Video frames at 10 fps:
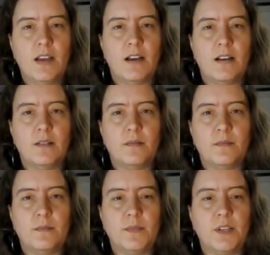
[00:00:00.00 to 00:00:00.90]

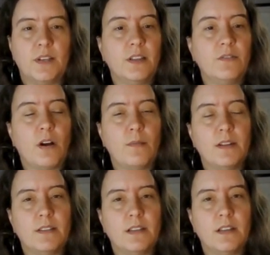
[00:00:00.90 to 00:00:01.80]
You can leave
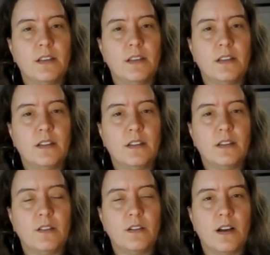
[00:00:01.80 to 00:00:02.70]
comments in
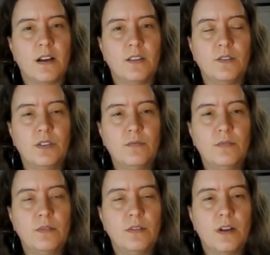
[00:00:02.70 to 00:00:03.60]

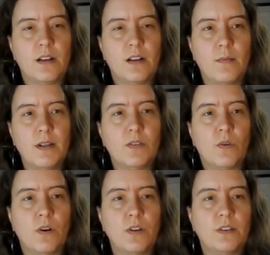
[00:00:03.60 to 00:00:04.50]
YouTube comments,
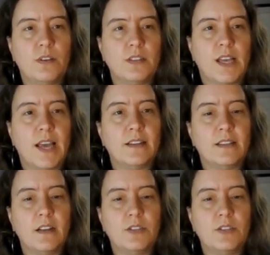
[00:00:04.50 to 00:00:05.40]
or you can get in
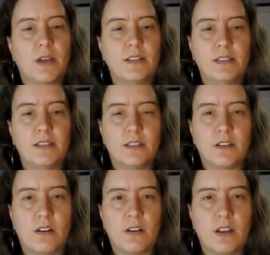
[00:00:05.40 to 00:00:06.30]
touch. My
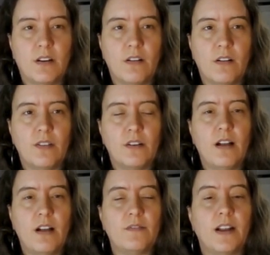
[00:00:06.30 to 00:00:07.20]
details are here on the
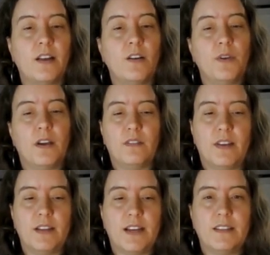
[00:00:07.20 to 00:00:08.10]
graph, and I hope you have a
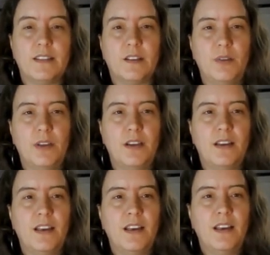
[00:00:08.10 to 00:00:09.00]
fantastic
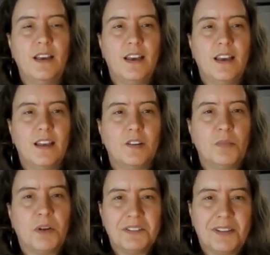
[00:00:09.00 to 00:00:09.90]
week and are
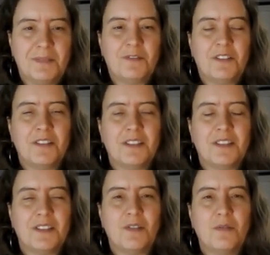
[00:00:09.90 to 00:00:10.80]
bundled up for all the
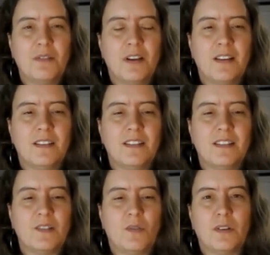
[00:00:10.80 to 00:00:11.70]
snow
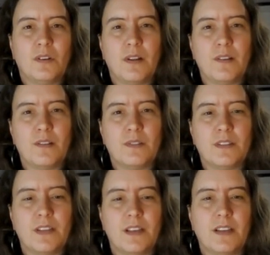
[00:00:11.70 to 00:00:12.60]
and colder weather that we're
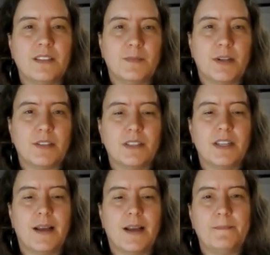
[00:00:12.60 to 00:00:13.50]
seeing, especially
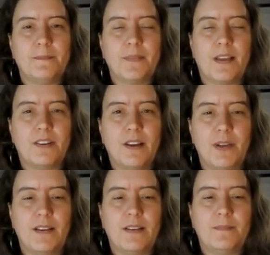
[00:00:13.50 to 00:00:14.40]
today. Have a great
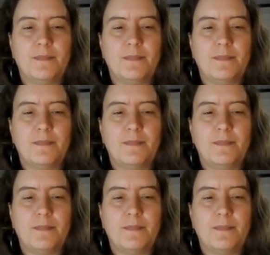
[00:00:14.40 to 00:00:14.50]
week.